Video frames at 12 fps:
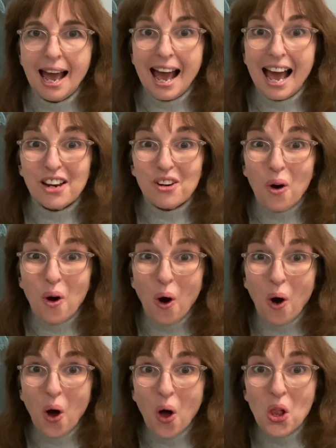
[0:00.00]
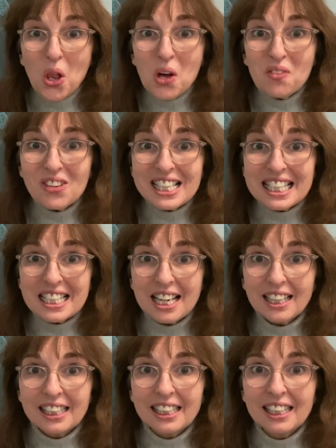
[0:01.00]
and all of a
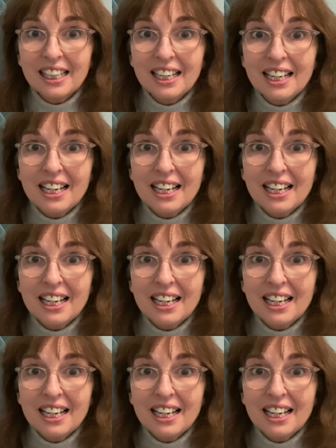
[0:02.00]
sudden,